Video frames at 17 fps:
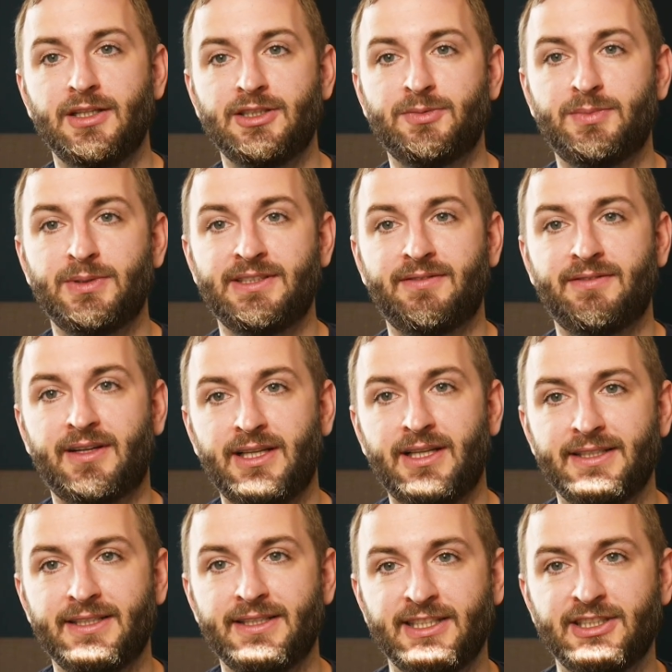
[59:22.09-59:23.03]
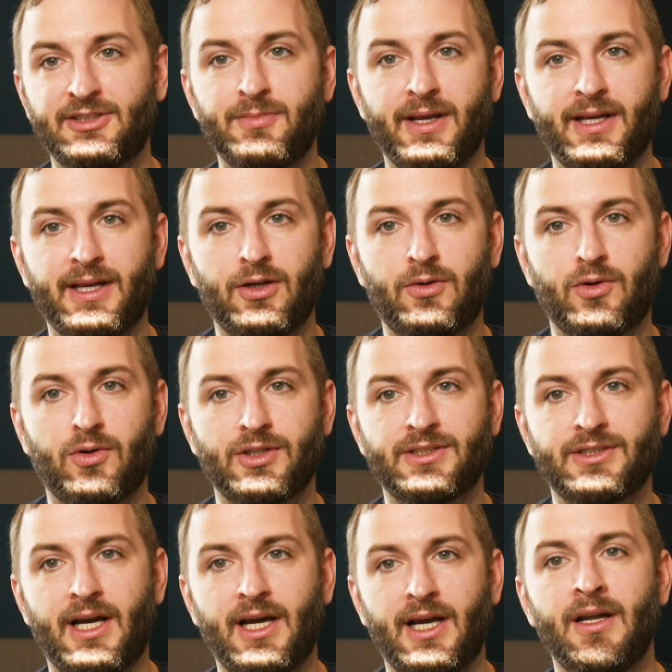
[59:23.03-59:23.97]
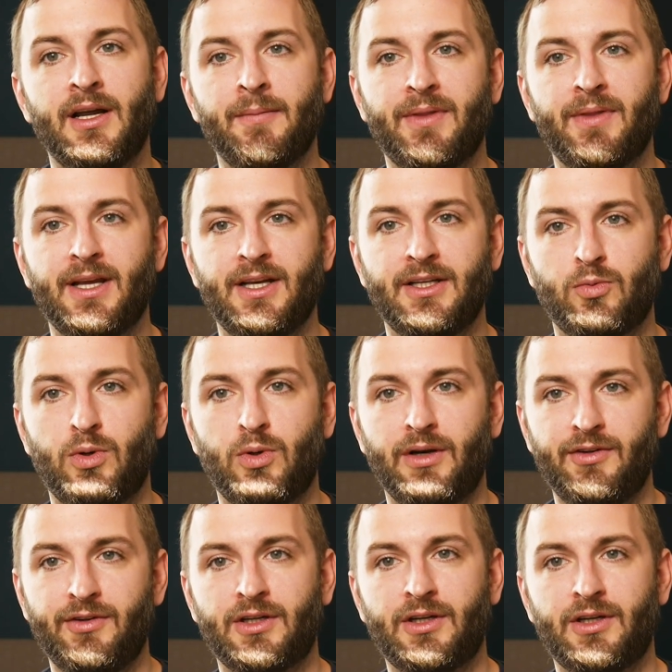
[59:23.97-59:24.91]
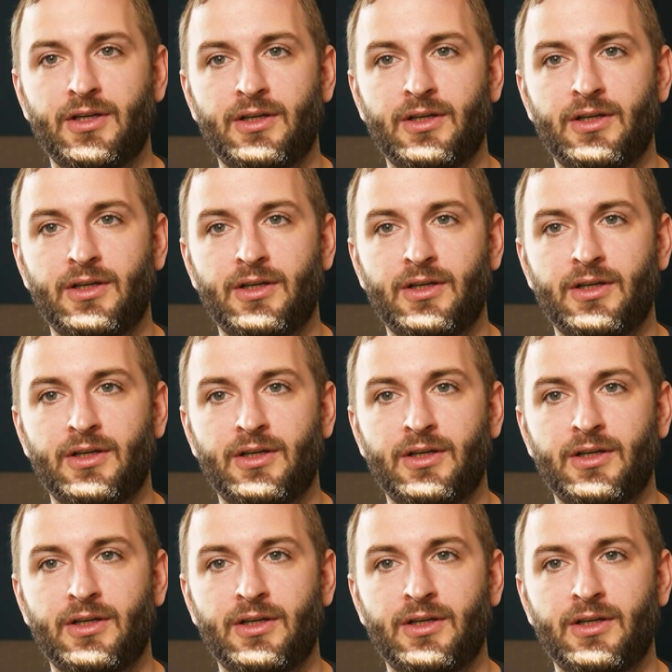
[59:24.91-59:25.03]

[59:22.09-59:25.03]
and specifically the sense making course that is one of your